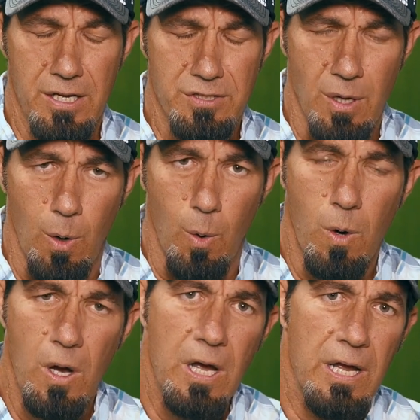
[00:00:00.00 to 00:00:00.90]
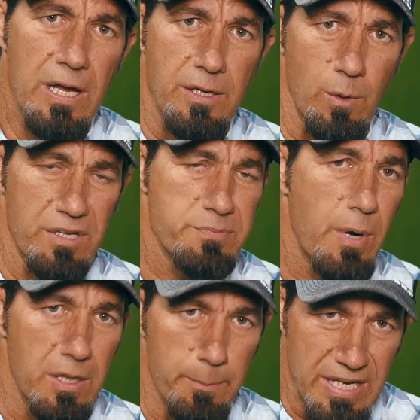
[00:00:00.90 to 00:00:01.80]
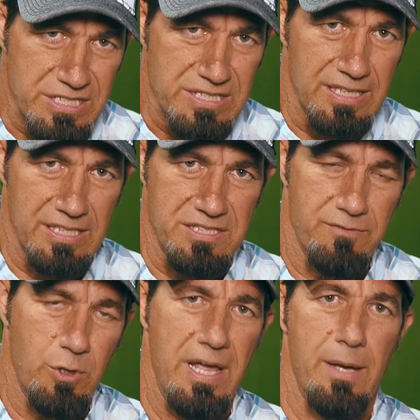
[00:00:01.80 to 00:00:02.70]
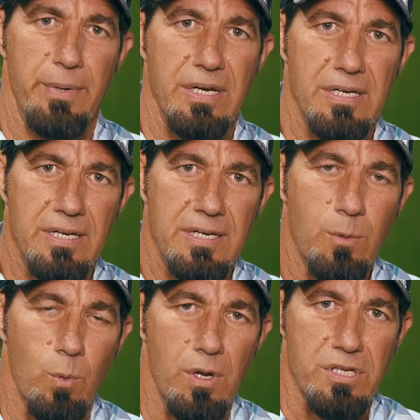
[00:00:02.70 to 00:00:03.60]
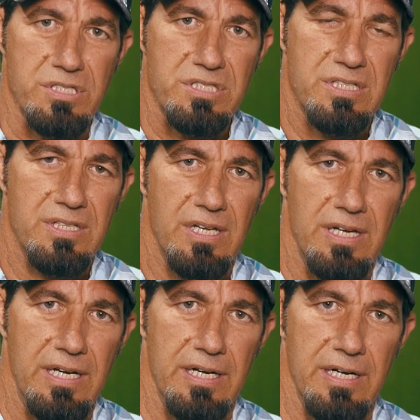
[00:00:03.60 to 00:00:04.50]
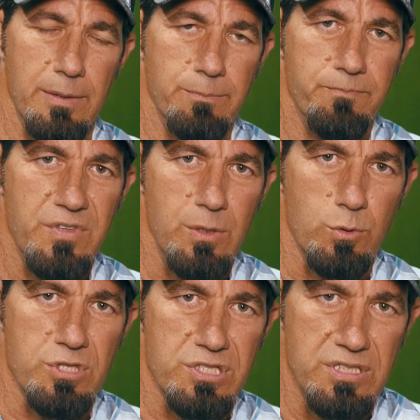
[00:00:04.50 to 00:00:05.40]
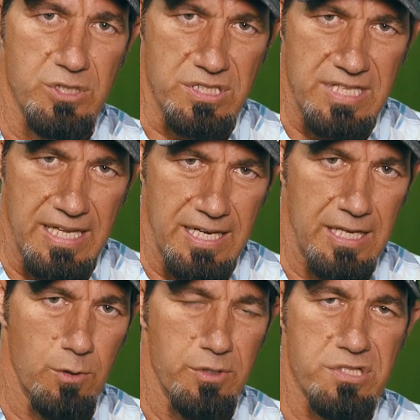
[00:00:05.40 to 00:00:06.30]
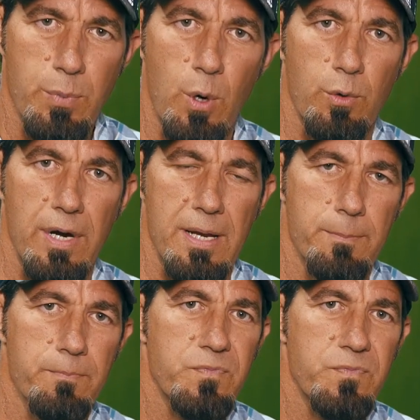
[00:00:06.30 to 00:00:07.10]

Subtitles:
So that's probably the best thing that's ever happened, was just getting in on this program.